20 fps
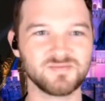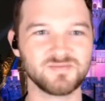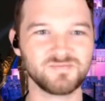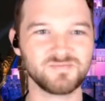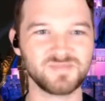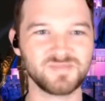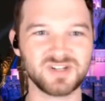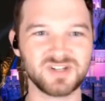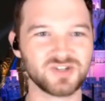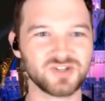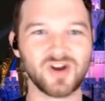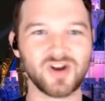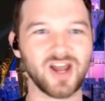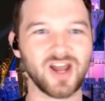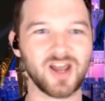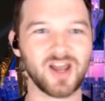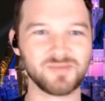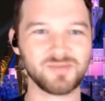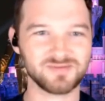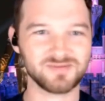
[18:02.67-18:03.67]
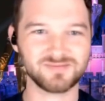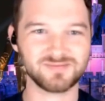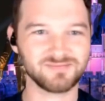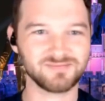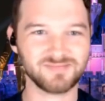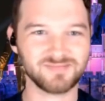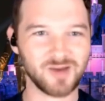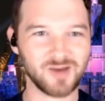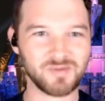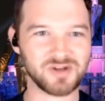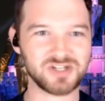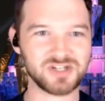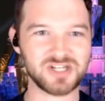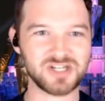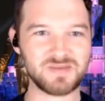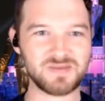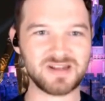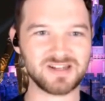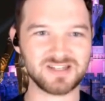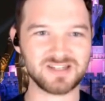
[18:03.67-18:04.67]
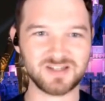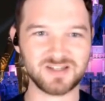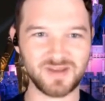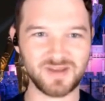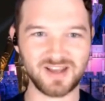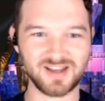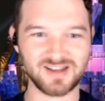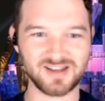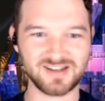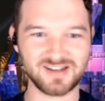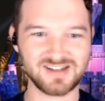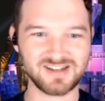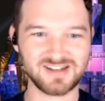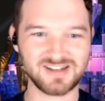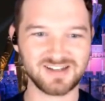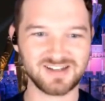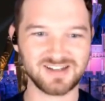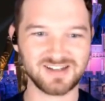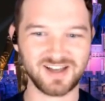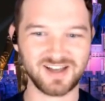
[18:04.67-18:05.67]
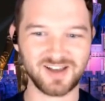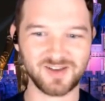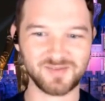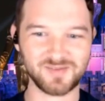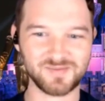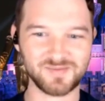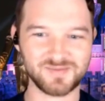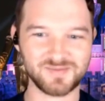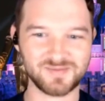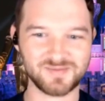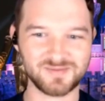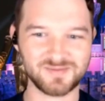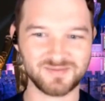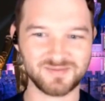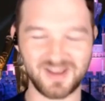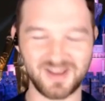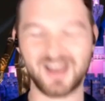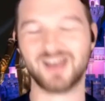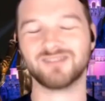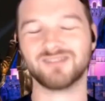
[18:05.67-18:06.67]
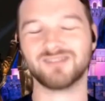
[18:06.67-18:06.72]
describe how much she means to me oh um, yeah yeah